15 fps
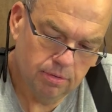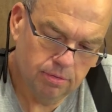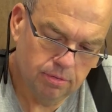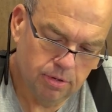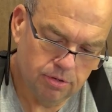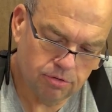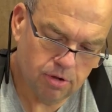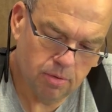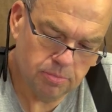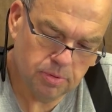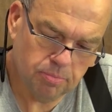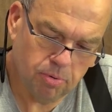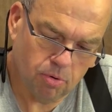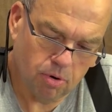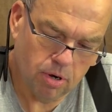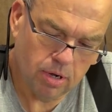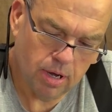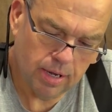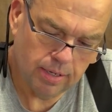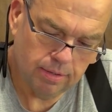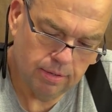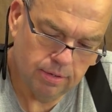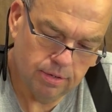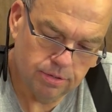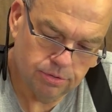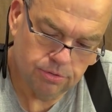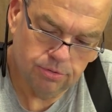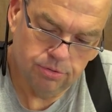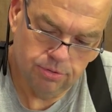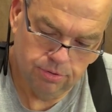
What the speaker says: This comes apart like this,